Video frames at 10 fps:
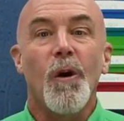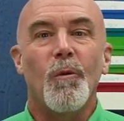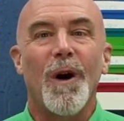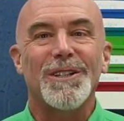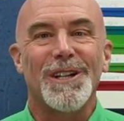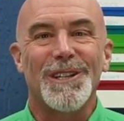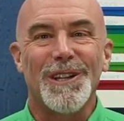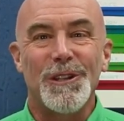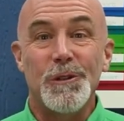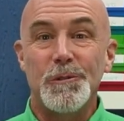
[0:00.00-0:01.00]
Watching us
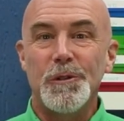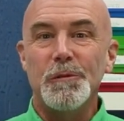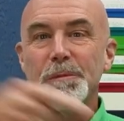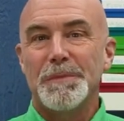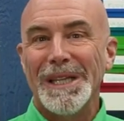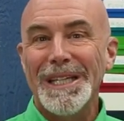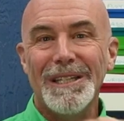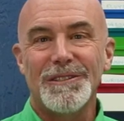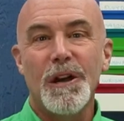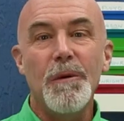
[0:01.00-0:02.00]
on YouTube,
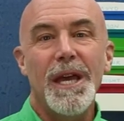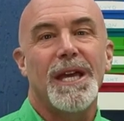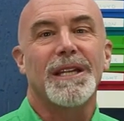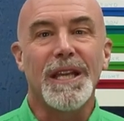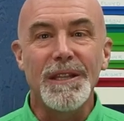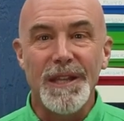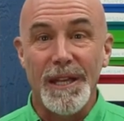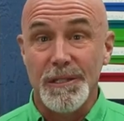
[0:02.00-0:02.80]
please go ahead and hit that